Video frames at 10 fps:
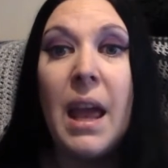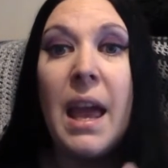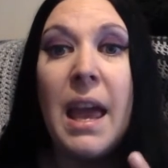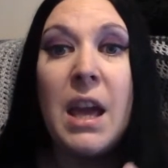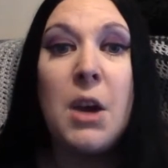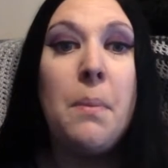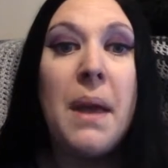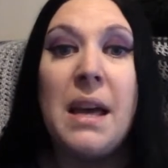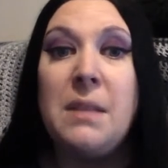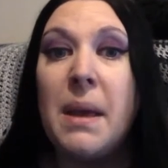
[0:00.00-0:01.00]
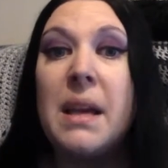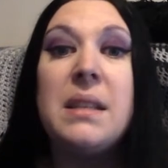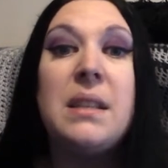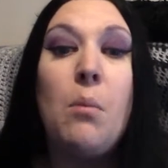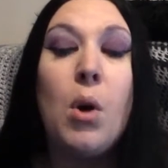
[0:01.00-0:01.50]
It could be as big as
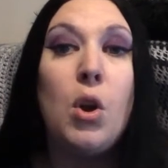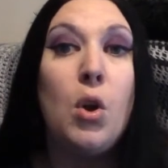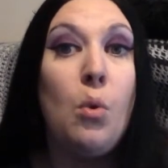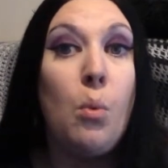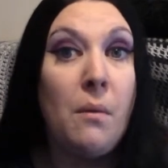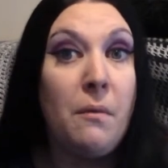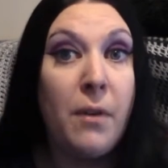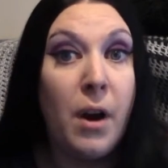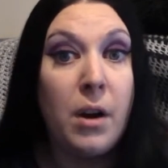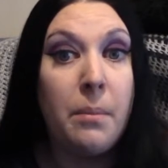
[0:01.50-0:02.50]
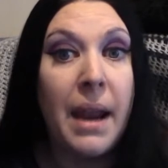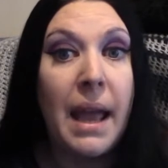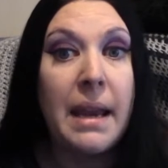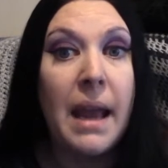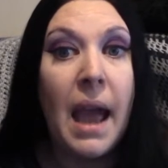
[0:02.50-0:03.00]
someone who won't fly on a
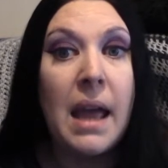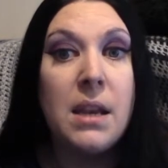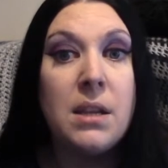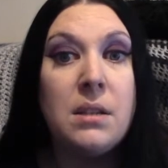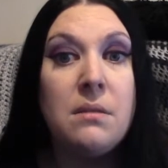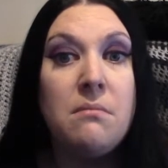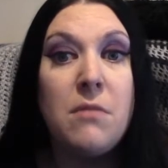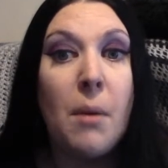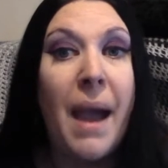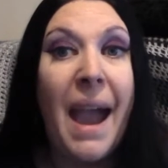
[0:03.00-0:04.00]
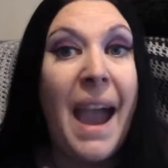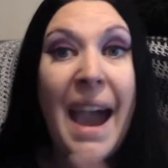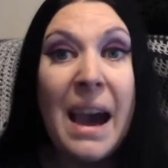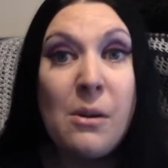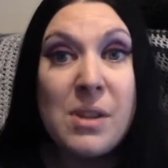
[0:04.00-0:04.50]
plane, and no matter
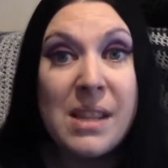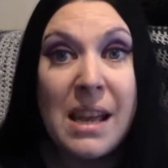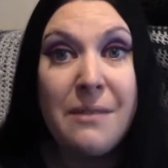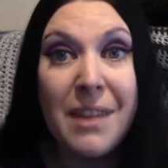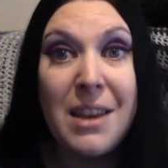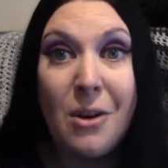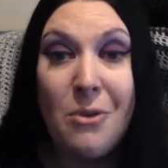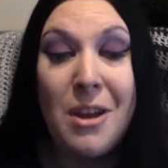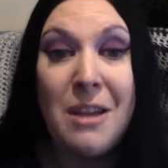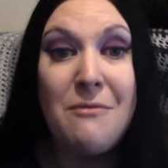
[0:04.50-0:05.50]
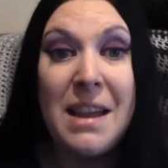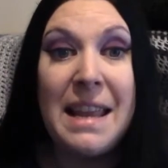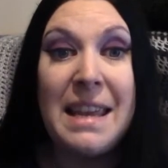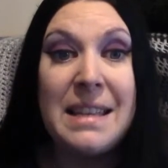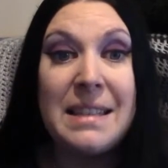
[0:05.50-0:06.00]
how safe they know that it
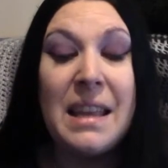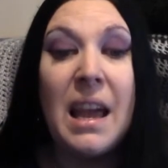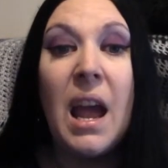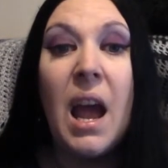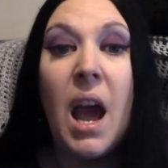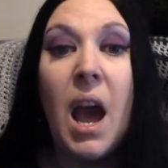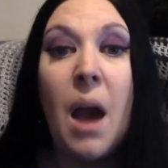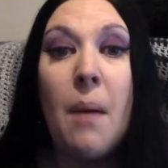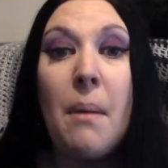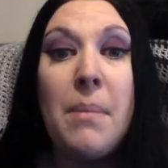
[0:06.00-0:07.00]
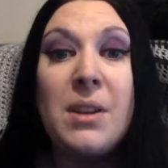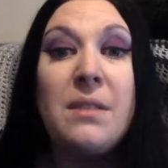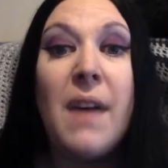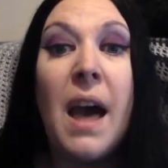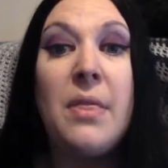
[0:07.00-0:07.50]
really is, and because of
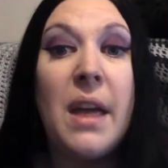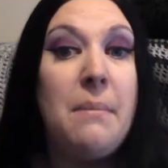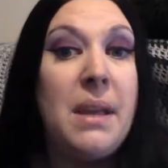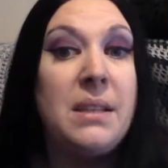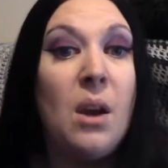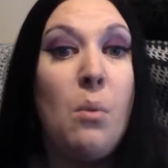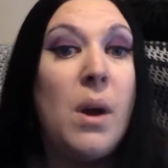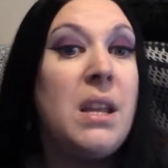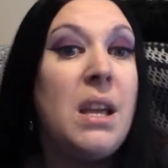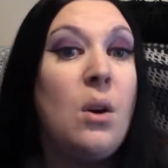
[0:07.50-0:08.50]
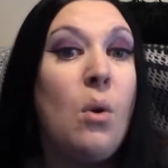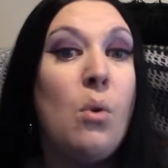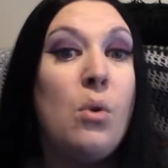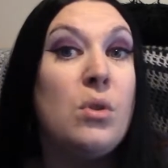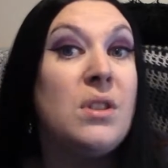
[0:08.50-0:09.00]
that they miss a wedding
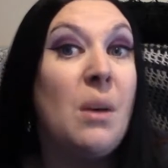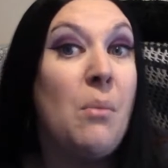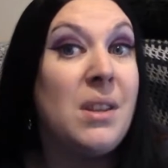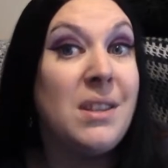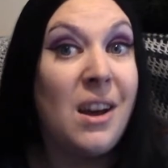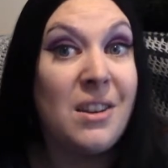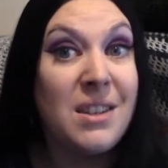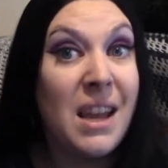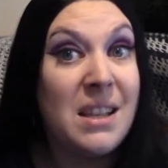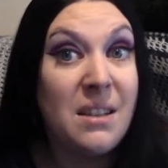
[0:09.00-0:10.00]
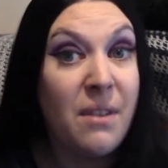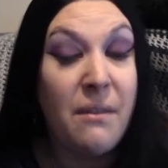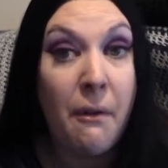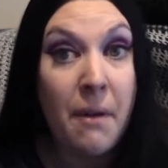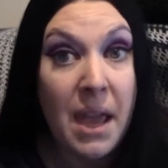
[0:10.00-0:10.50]
or someone's last days if they're
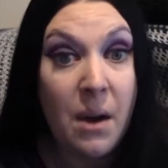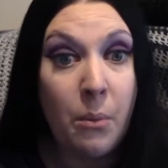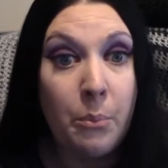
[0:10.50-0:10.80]
very ill.